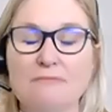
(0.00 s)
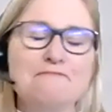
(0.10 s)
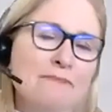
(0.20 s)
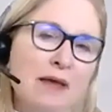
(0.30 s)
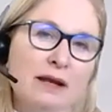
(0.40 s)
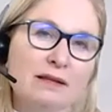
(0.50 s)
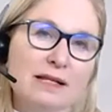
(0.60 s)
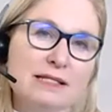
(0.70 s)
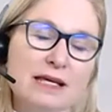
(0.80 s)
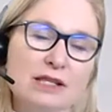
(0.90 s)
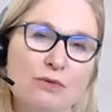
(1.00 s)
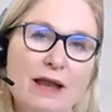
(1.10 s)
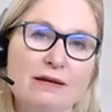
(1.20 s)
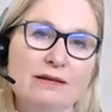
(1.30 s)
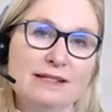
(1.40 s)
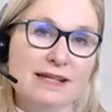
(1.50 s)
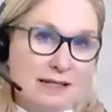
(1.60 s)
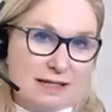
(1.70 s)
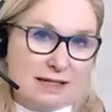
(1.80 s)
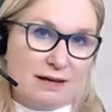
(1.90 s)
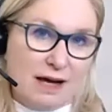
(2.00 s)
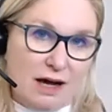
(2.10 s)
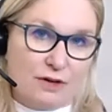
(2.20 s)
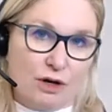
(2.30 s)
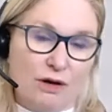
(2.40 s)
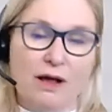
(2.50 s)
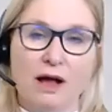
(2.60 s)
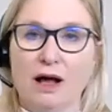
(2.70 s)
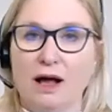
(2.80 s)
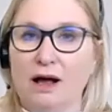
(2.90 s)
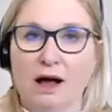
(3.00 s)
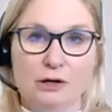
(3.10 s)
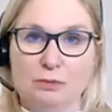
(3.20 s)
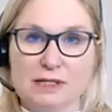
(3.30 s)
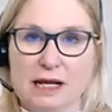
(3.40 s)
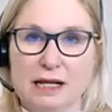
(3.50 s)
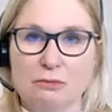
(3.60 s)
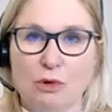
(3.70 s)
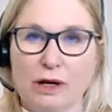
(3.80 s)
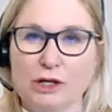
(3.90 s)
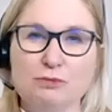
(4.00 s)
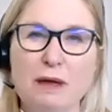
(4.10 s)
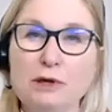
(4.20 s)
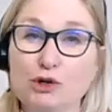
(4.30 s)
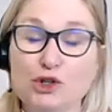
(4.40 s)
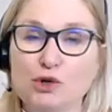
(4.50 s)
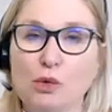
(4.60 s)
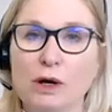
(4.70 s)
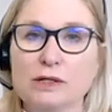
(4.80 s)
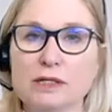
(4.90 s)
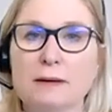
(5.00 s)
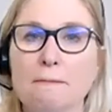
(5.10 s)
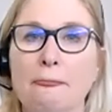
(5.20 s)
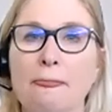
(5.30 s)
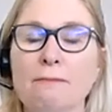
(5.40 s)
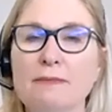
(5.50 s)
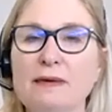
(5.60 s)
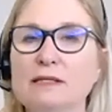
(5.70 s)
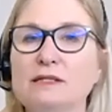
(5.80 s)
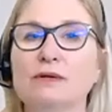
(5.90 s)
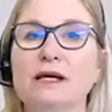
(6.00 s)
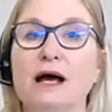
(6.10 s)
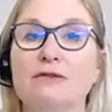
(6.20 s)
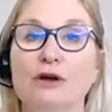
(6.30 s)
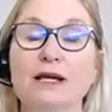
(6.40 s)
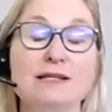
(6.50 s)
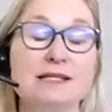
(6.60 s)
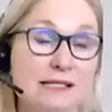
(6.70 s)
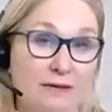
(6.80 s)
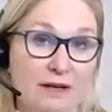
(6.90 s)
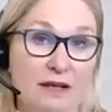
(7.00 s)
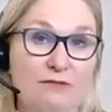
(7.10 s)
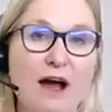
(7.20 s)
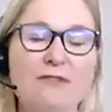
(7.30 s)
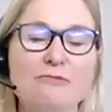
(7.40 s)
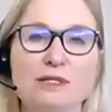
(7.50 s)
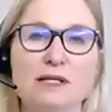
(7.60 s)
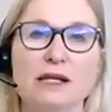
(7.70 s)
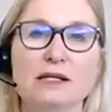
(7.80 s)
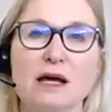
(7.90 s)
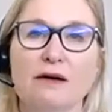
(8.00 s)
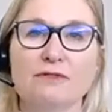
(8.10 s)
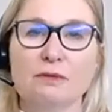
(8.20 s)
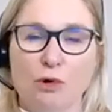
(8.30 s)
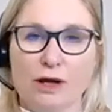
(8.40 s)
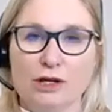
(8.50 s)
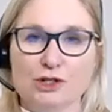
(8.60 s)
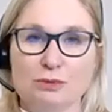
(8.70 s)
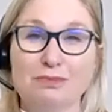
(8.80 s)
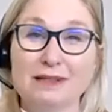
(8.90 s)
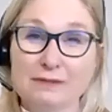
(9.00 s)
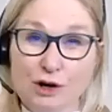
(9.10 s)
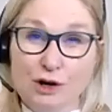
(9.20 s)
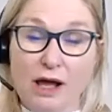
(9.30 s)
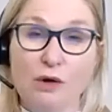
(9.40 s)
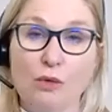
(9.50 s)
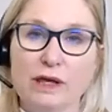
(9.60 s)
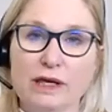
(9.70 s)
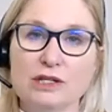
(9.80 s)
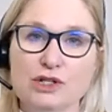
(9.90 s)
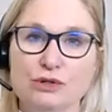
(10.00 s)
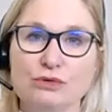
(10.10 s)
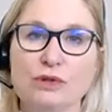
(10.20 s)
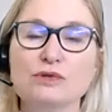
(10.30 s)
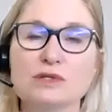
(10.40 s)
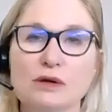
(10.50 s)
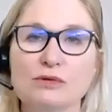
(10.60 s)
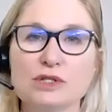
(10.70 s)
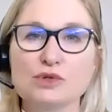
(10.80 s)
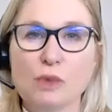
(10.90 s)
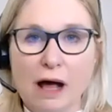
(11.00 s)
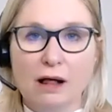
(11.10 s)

Now, let's say the rent doesn't cover 100% of the mortgage. Maybe you're short. Maybe it's only covering 75% of the mortgage. Believe it or not, we can do those loans as well.